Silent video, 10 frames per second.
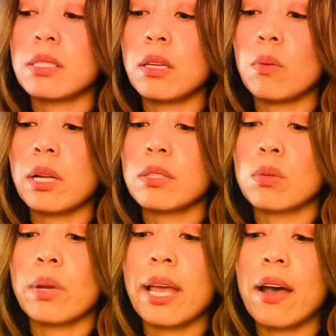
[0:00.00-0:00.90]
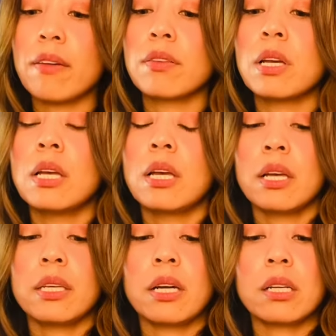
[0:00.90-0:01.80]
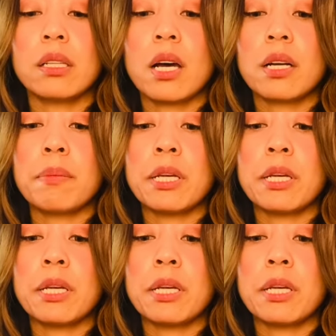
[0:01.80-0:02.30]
see what else we have. You got a lot of